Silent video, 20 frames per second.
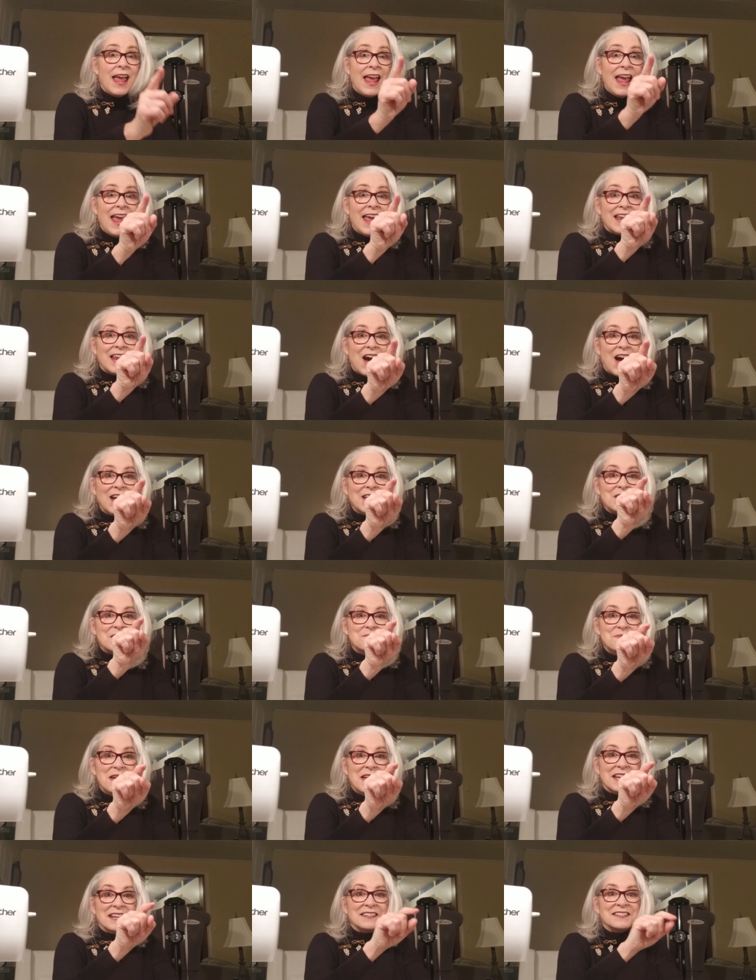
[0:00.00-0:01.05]
And I
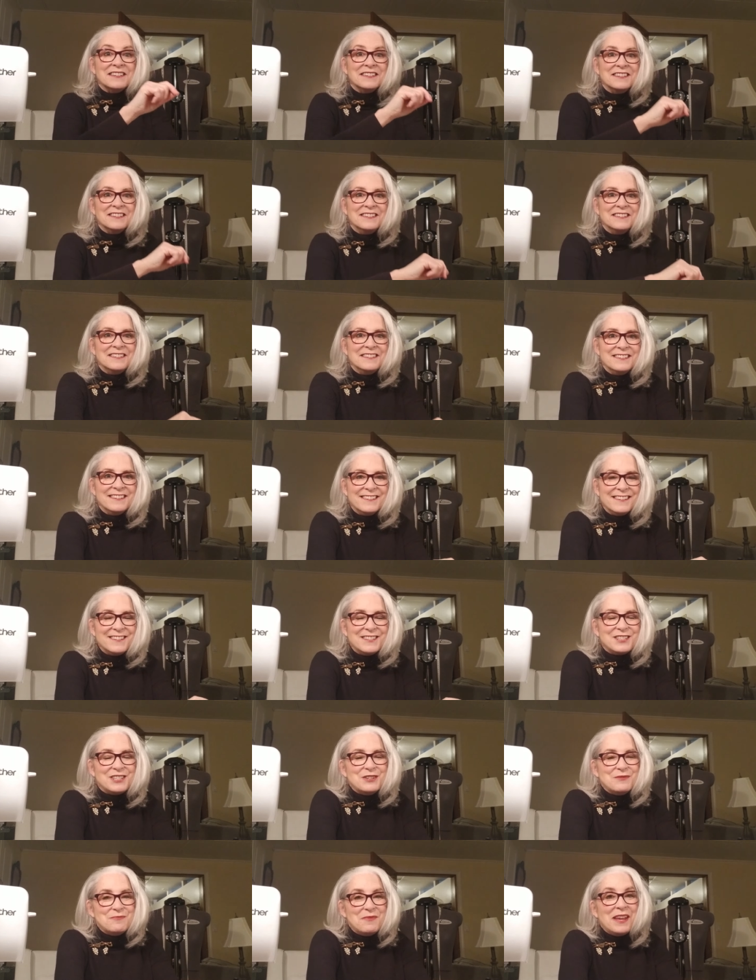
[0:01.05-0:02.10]
commit
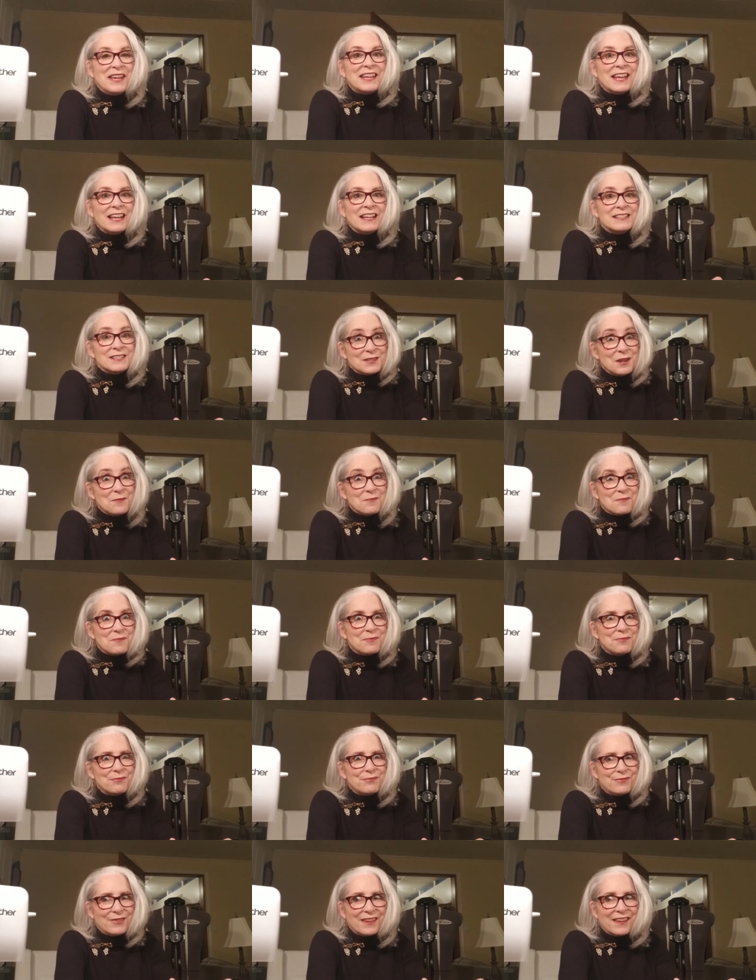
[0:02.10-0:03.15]
to making
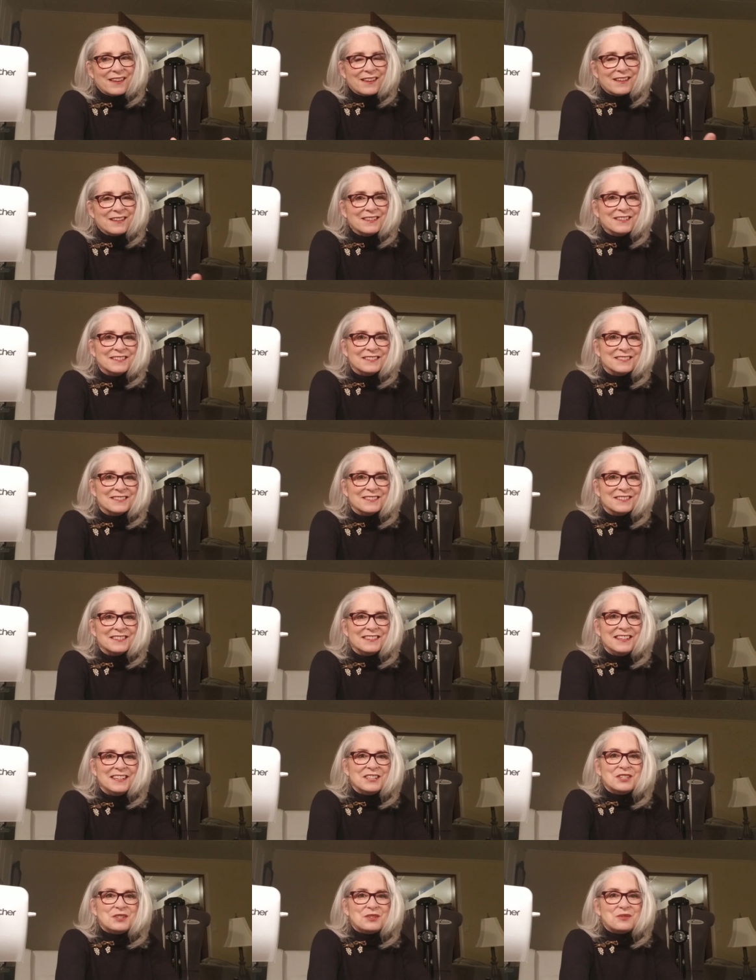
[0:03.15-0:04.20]
something
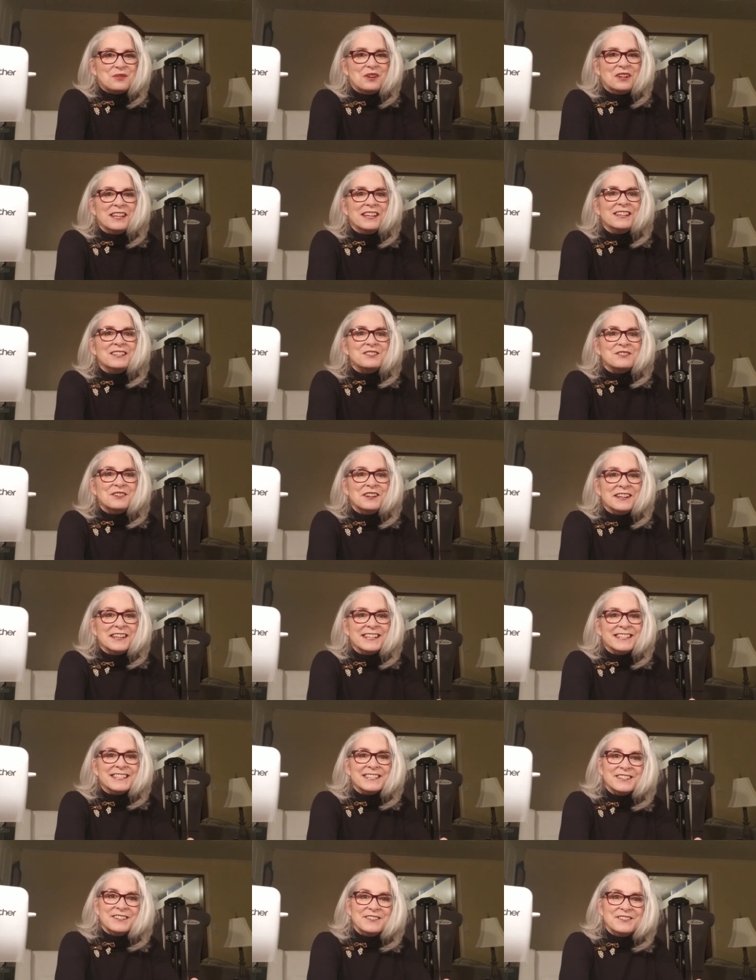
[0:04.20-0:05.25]
in
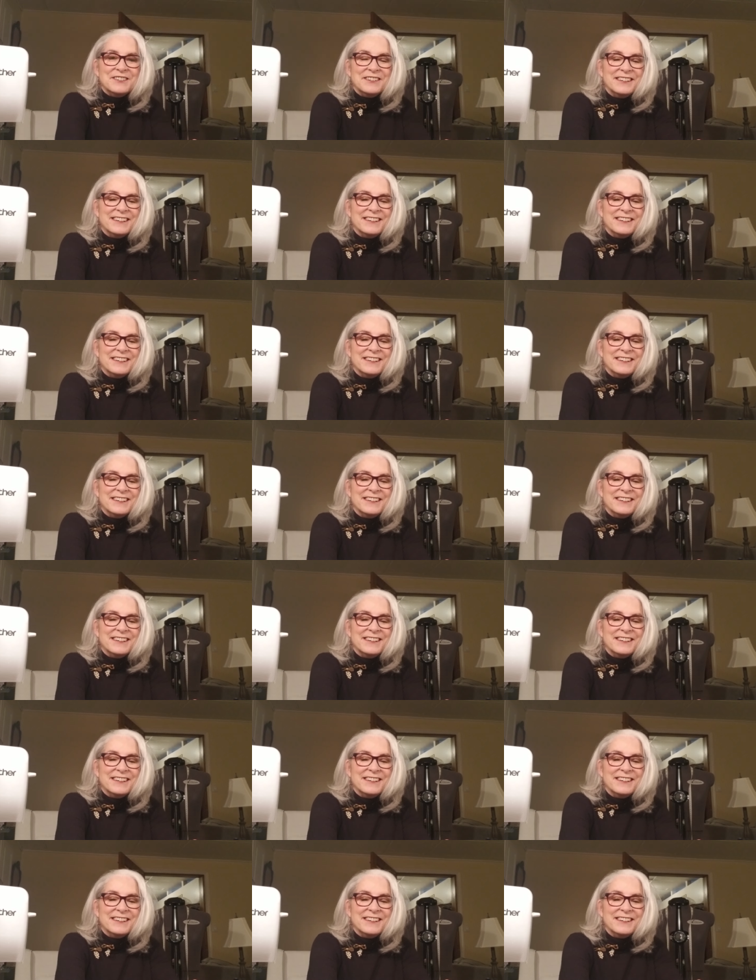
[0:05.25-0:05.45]
2022.